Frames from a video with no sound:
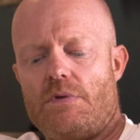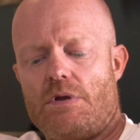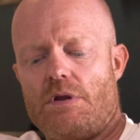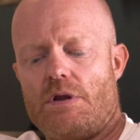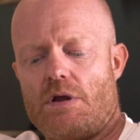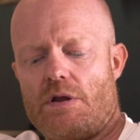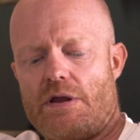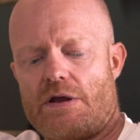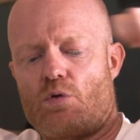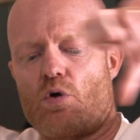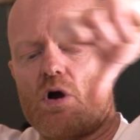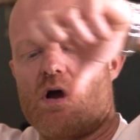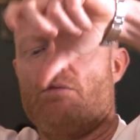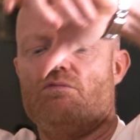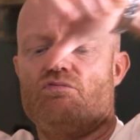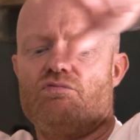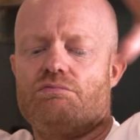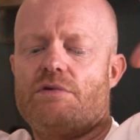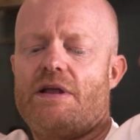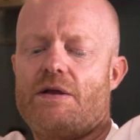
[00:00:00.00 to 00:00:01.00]
you know,
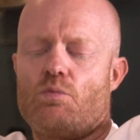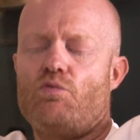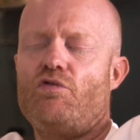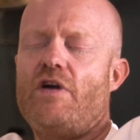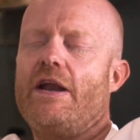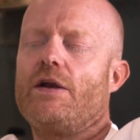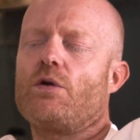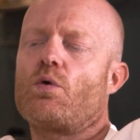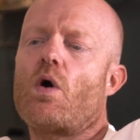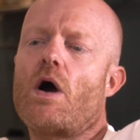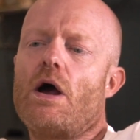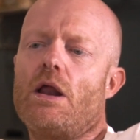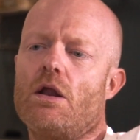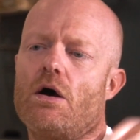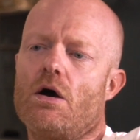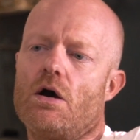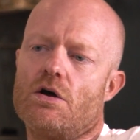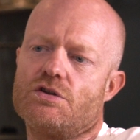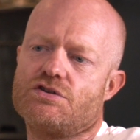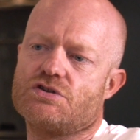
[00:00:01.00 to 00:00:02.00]
they're written quite
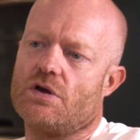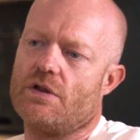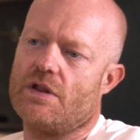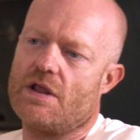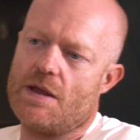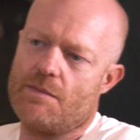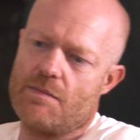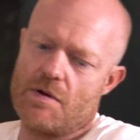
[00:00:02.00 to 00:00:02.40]
large, aren't they?